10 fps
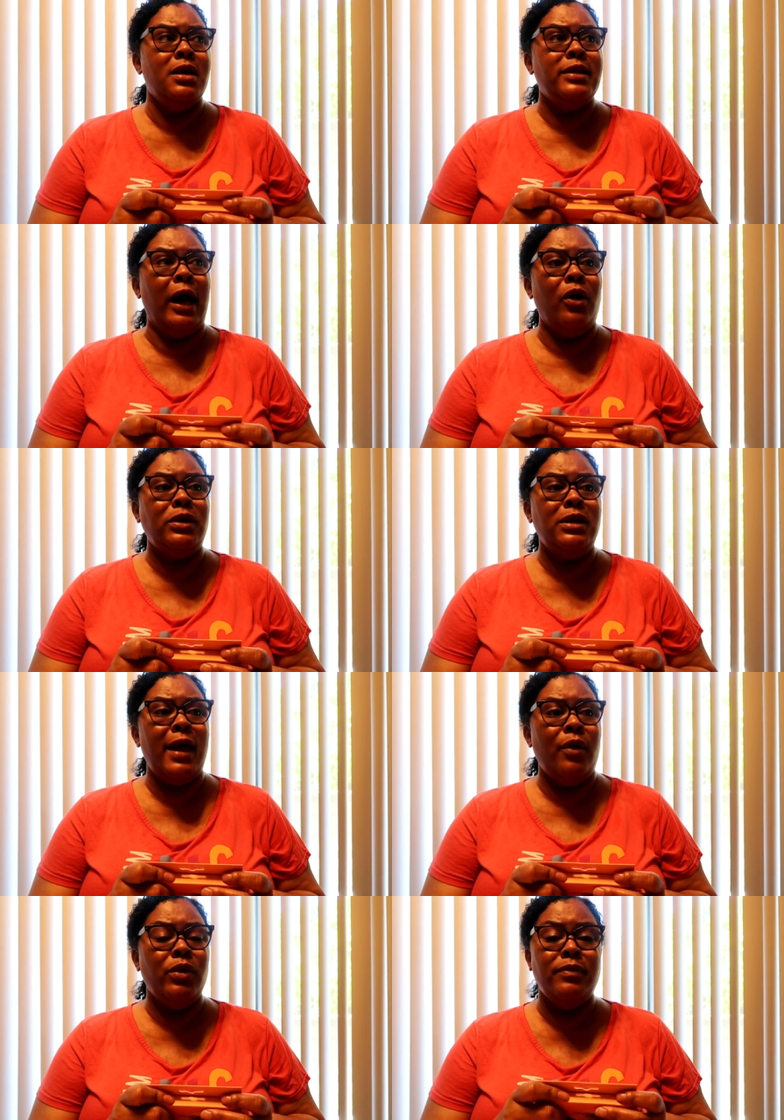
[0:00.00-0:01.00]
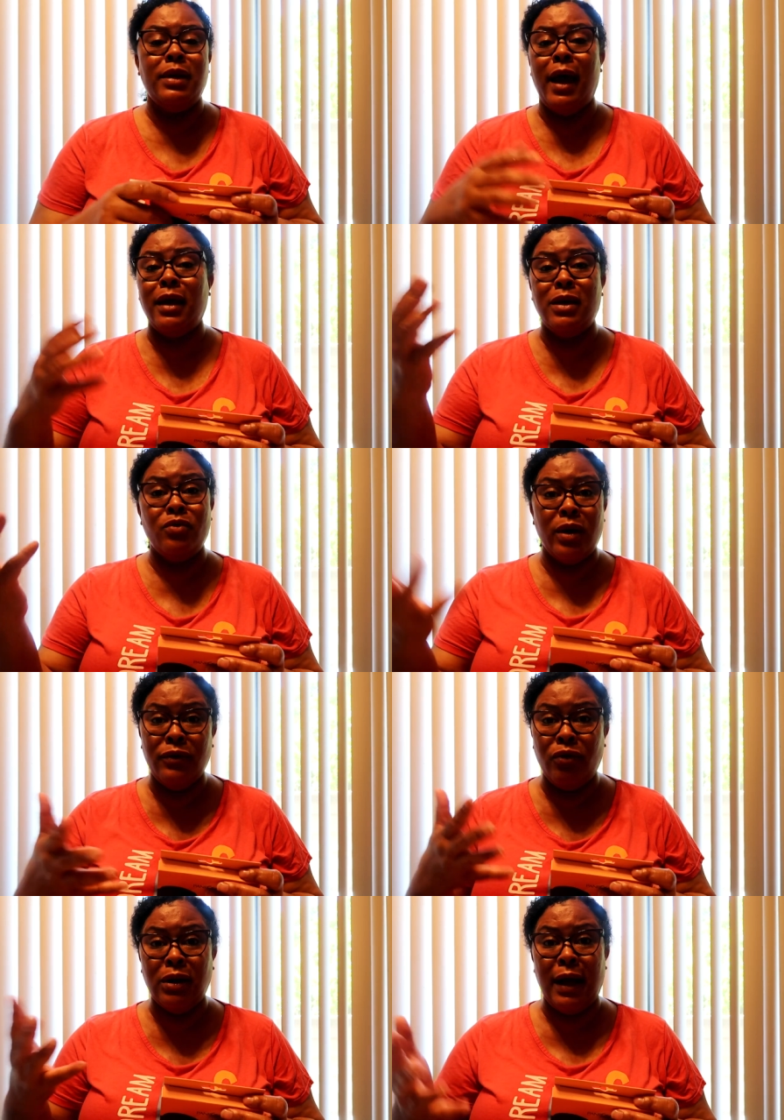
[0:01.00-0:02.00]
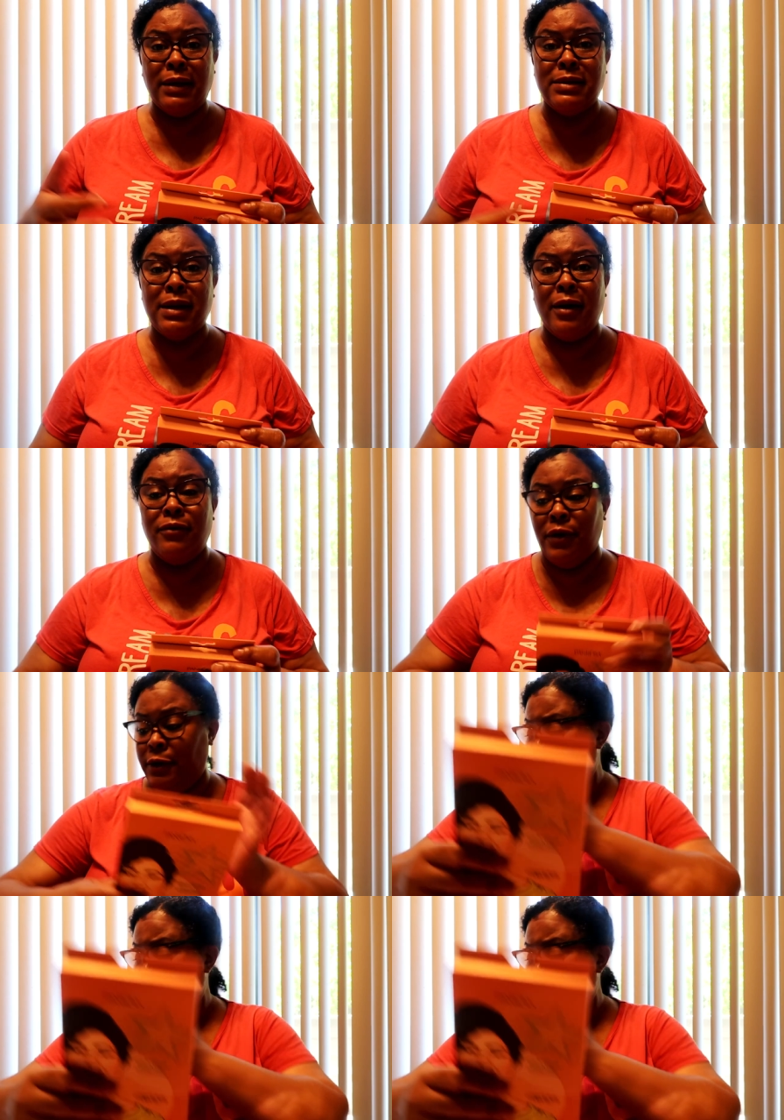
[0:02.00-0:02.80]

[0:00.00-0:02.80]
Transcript: Not only that, we've been getting ready for a lot of stuff